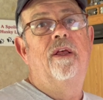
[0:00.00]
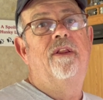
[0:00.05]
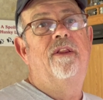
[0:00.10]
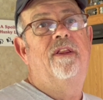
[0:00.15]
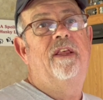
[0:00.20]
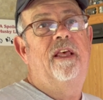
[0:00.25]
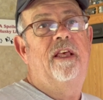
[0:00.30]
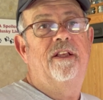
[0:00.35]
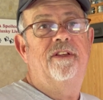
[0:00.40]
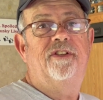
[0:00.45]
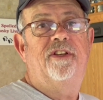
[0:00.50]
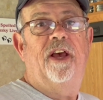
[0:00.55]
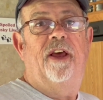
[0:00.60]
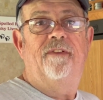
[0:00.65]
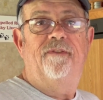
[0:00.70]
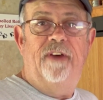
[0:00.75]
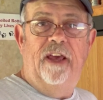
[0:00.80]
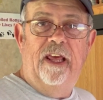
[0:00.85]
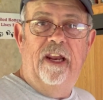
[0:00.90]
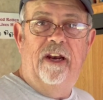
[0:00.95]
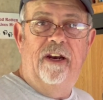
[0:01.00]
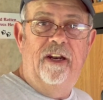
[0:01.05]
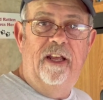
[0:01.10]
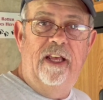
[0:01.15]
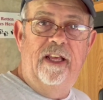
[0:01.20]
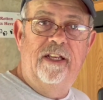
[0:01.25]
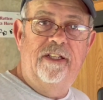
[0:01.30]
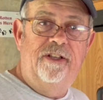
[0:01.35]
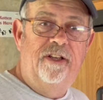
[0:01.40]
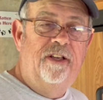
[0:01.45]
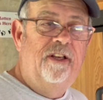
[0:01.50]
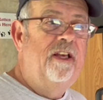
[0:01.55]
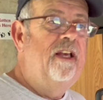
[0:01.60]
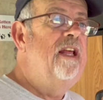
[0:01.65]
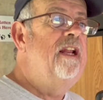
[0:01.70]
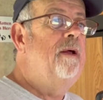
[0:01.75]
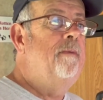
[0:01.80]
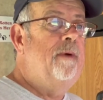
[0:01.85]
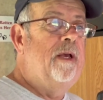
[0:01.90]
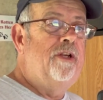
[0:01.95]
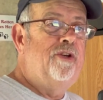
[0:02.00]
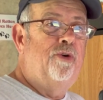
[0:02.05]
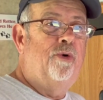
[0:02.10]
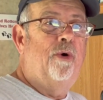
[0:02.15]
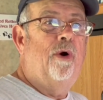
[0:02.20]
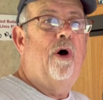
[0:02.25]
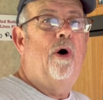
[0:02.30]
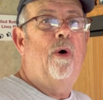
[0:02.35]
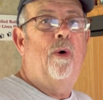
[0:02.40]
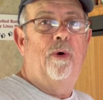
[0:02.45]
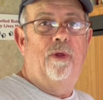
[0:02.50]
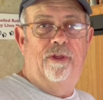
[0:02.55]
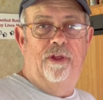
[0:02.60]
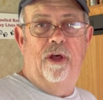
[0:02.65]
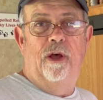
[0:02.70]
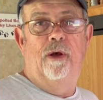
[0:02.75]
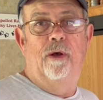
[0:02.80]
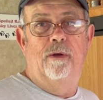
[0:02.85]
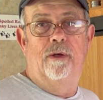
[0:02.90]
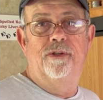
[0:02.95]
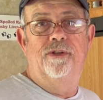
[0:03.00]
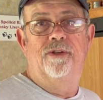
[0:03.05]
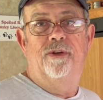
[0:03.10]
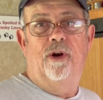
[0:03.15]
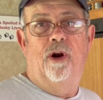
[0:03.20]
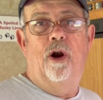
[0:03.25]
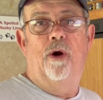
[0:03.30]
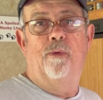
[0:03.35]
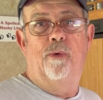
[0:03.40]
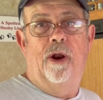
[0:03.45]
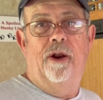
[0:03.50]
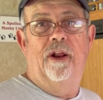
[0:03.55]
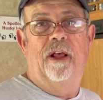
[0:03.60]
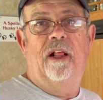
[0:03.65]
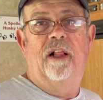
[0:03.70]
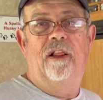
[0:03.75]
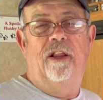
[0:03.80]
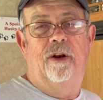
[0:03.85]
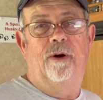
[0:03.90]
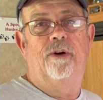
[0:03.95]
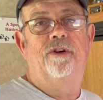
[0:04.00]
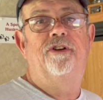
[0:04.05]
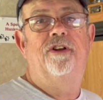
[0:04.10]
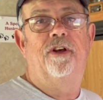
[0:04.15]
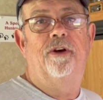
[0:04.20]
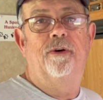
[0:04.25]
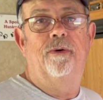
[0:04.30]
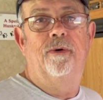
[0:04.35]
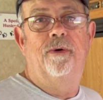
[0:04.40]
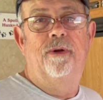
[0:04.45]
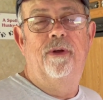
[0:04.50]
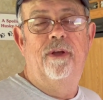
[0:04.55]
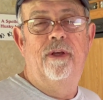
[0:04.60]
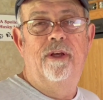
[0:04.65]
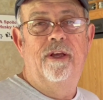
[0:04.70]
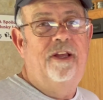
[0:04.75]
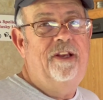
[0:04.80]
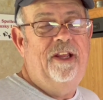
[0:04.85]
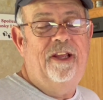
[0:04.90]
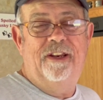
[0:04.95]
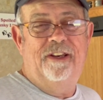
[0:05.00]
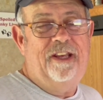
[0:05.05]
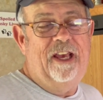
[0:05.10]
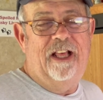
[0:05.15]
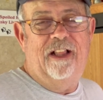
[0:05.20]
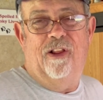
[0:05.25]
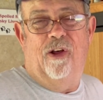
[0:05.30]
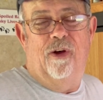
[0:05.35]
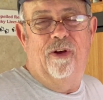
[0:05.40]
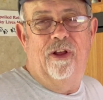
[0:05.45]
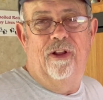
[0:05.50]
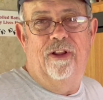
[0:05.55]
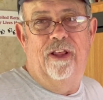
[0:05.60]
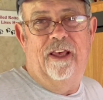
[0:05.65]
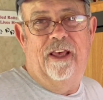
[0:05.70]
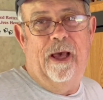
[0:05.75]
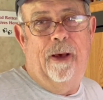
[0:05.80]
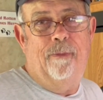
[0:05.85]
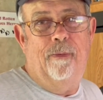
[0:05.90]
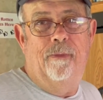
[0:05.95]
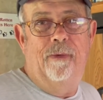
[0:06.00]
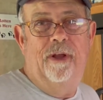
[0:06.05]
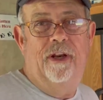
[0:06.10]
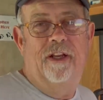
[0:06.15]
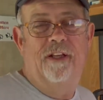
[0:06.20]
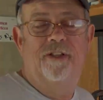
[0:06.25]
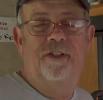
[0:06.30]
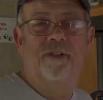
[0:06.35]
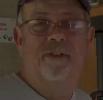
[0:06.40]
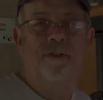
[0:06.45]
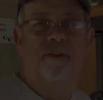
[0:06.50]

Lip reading: the inside vanities, and I'll make sure all of those are running clear too. It doesn't take long, only a couple minutes.